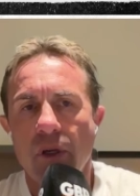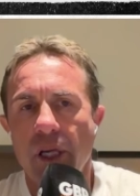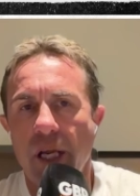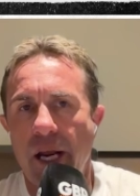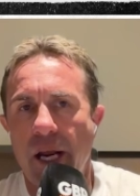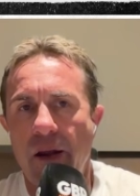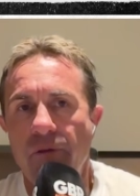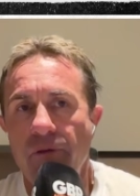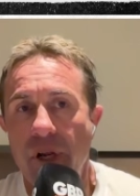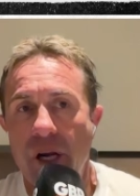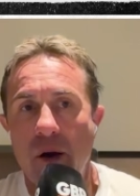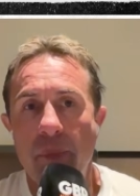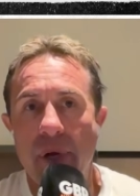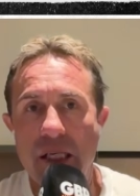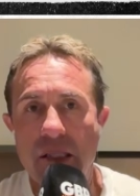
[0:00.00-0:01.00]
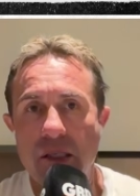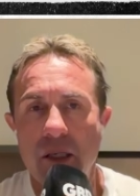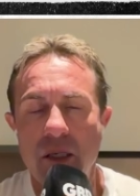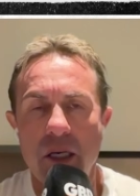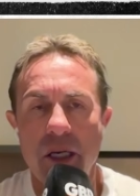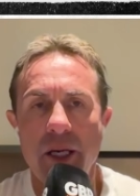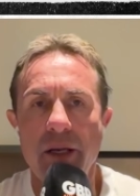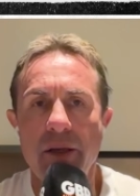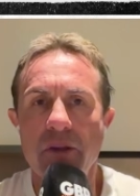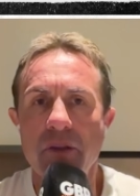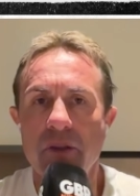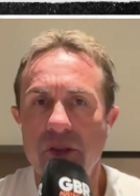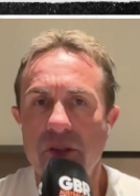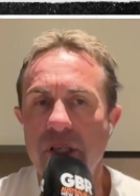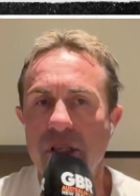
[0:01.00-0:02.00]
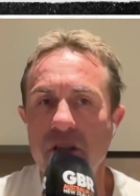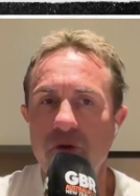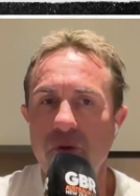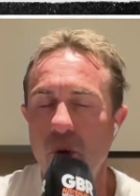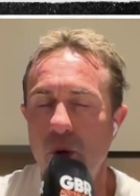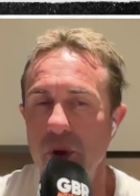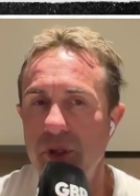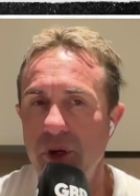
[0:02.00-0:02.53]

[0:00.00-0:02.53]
can have, basically 6 forwards